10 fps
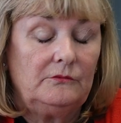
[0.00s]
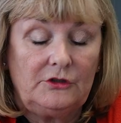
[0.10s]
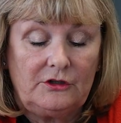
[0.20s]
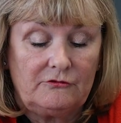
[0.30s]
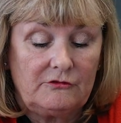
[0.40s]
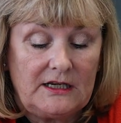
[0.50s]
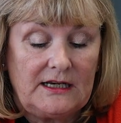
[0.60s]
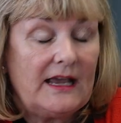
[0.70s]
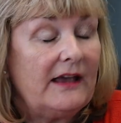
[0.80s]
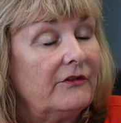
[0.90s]

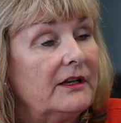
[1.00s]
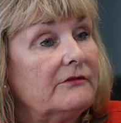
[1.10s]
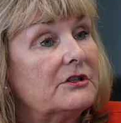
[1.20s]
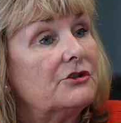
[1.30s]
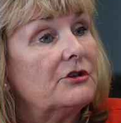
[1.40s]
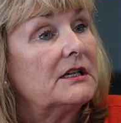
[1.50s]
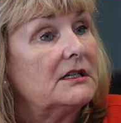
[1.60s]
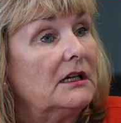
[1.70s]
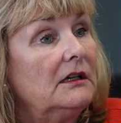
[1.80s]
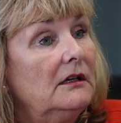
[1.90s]
really heavily
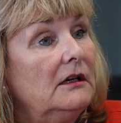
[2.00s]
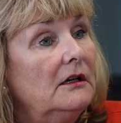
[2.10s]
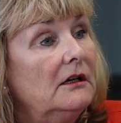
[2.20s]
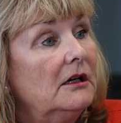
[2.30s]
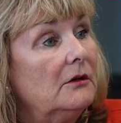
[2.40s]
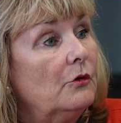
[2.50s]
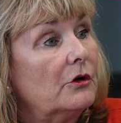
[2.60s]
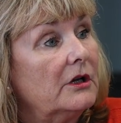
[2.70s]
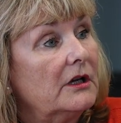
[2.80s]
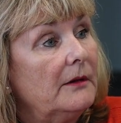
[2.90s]
restricting
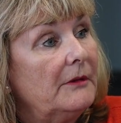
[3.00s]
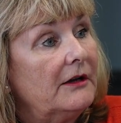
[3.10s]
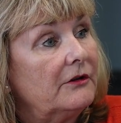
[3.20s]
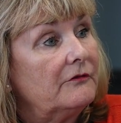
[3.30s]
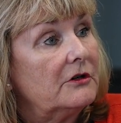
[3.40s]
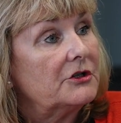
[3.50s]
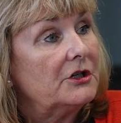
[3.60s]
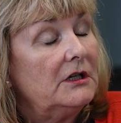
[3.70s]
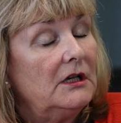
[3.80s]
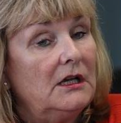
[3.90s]
what can come out of
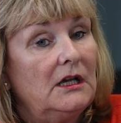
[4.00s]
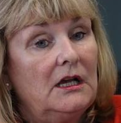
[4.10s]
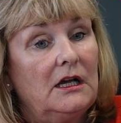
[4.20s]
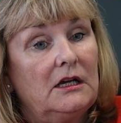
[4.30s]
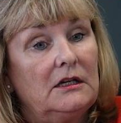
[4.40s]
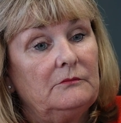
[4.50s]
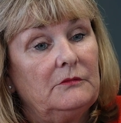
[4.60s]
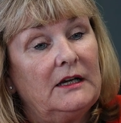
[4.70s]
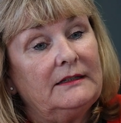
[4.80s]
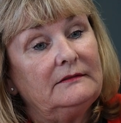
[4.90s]
Russia.
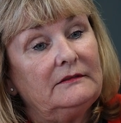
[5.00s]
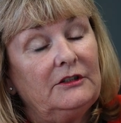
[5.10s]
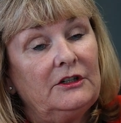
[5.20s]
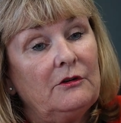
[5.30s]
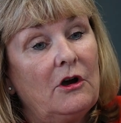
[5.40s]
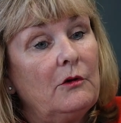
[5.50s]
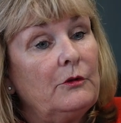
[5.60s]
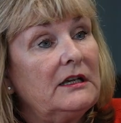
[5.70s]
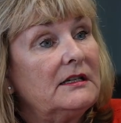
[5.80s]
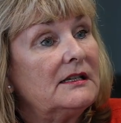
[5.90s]
And, are
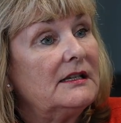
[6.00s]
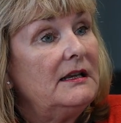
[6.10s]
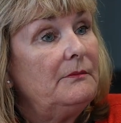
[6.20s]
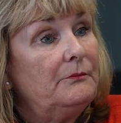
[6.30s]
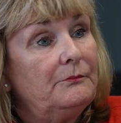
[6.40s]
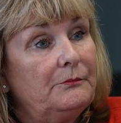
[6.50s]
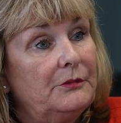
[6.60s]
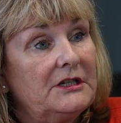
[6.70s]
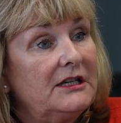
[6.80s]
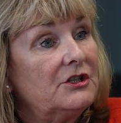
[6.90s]
we going to see
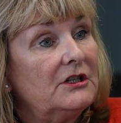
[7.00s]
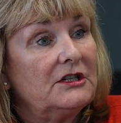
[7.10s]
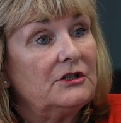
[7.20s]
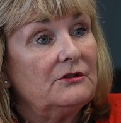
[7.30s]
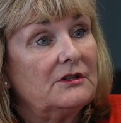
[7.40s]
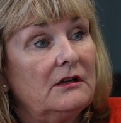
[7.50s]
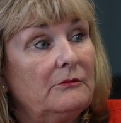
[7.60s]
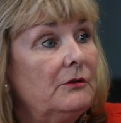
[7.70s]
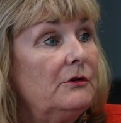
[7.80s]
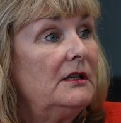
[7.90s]
potential issues
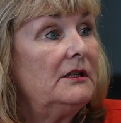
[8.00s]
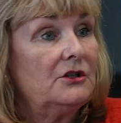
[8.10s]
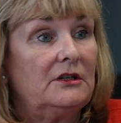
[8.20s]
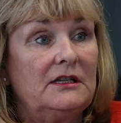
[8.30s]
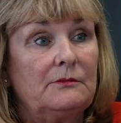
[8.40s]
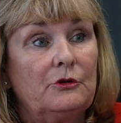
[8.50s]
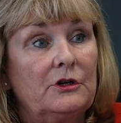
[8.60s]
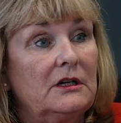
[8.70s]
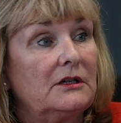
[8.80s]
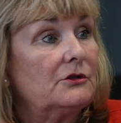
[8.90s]
coming with Chinese
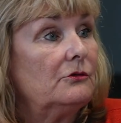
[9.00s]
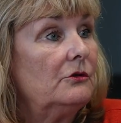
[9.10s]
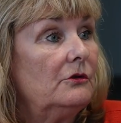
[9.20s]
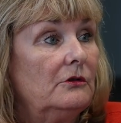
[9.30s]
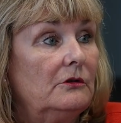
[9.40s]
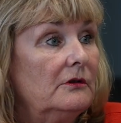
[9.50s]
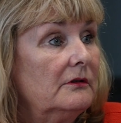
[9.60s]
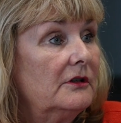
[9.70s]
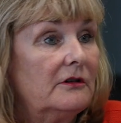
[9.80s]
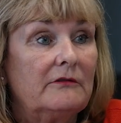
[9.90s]
product or
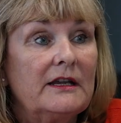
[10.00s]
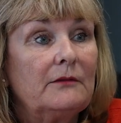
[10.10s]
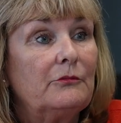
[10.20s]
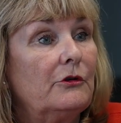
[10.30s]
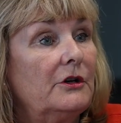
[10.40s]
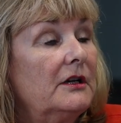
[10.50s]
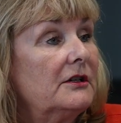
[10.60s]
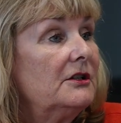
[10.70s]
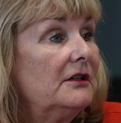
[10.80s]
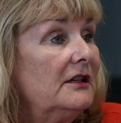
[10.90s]
Korean
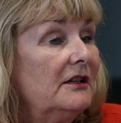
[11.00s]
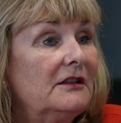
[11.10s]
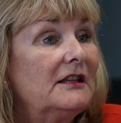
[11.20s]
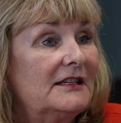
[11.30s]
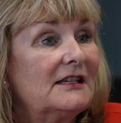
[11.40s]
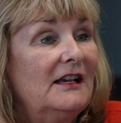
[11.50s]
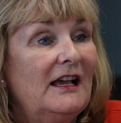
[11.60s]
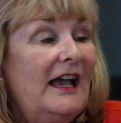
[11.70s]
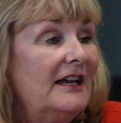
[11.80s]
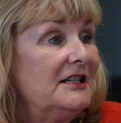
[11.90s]
product? There's
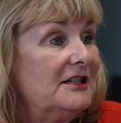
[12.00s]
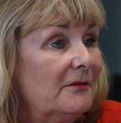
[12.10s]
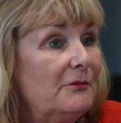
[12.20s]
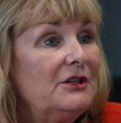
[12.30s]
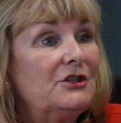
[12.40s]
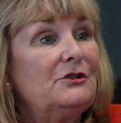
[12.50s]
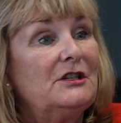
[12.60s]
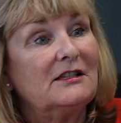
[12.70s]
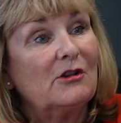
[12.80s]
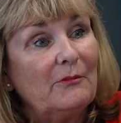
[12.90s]
anti-dumping
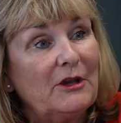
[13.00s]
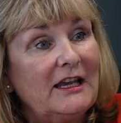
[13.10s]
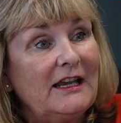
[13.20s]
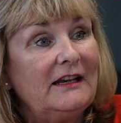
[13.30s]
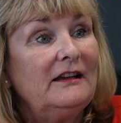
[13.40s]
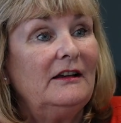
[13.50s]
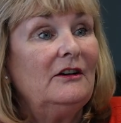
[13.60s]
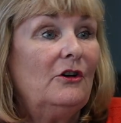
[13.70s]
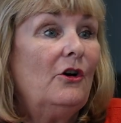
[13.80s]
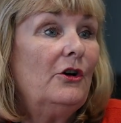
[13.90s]
duties coming in
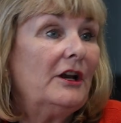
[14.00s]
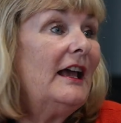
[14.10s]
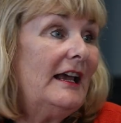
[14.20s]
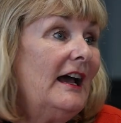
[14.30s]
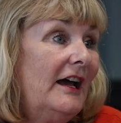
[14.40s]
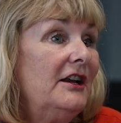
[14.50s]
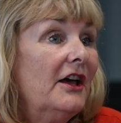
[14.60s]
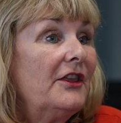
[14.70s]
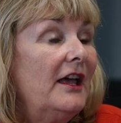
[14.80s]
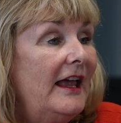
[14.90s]
on
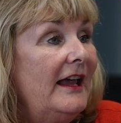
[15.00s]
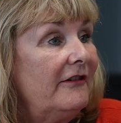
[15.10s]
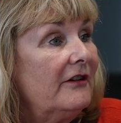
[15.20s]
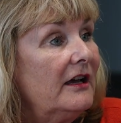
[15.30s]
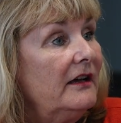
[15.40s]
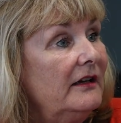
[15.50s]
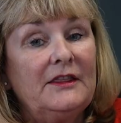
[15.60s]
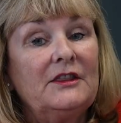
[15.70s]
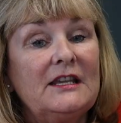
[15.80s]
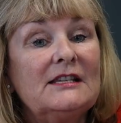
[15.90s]
another area.
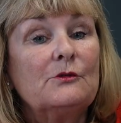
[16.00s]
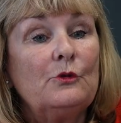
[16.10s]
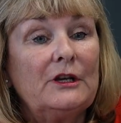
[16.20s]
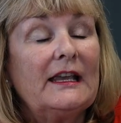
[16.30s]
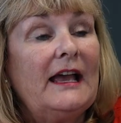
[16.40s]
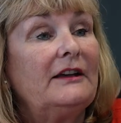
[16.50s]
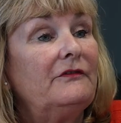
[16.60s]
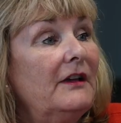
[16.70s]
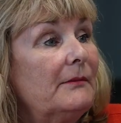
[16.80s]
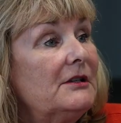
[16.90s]
And these all, again,
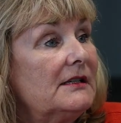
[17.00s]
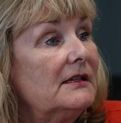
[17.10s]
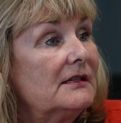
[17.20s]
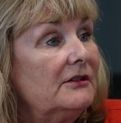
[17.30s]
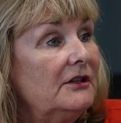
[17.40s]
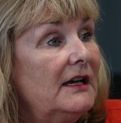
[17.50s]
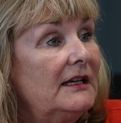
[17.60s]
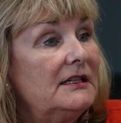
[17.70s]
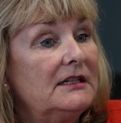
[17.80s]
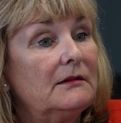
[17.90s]
affect business.
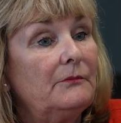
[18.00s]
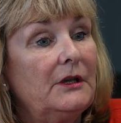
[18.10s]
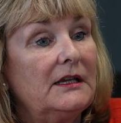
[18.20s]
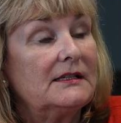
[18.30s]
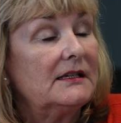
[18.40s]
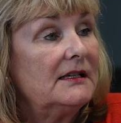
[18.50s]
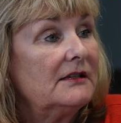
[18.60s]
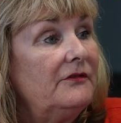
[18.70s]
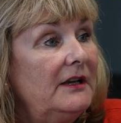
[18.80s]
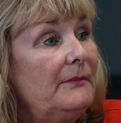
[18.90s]
Anti-dumping is
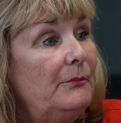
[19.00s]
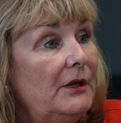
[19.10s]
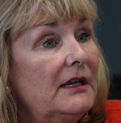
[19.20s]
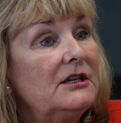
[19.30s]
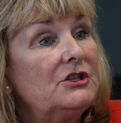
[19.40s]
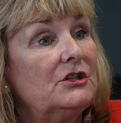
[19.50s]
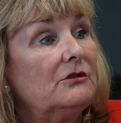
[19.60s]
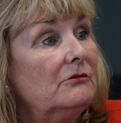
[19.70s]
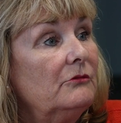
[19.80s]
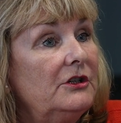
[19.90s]
a fairly big
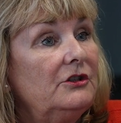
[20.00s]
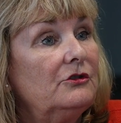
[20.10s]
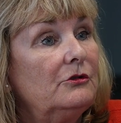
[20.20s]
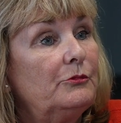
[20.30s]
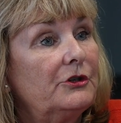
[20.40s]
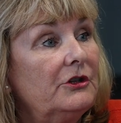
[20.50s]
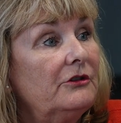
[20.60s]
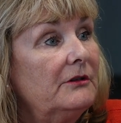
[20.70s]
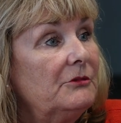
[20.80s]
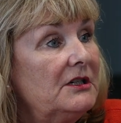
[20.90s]
issue when you're
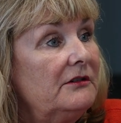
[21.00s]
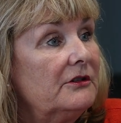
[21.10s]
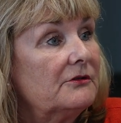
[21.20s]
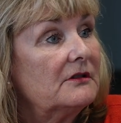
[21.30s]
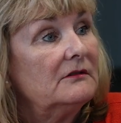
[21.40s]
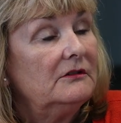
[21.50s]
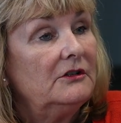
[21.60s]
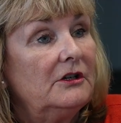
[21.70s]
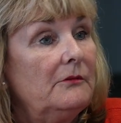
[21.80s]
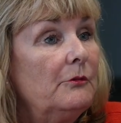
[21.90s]
procuring materials.
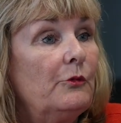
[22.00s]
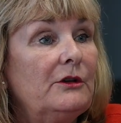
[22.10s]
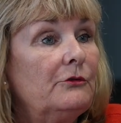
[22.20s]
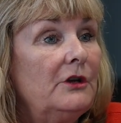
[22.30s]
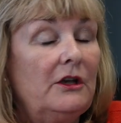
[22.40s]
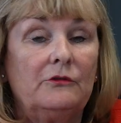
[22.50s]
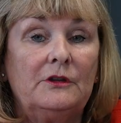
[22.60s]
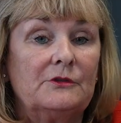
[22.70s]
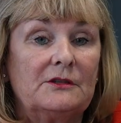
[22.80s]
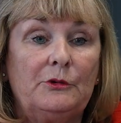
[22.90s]
When we all know
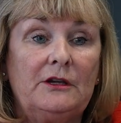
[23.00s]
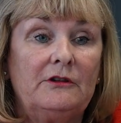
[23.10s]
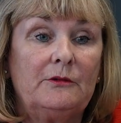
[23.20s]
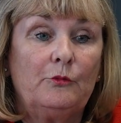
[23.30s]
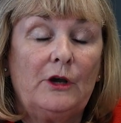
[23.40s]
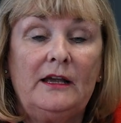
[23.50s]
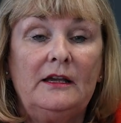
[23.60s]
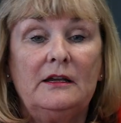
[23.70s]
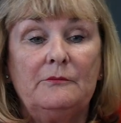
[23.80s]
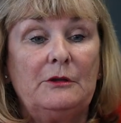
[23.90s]
there was a period where
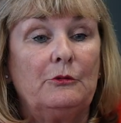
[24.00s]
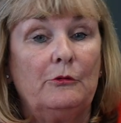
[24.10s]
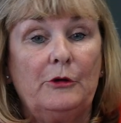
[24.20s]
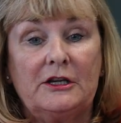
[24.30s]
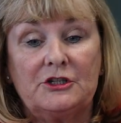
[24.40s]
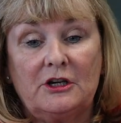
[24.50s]
people were buying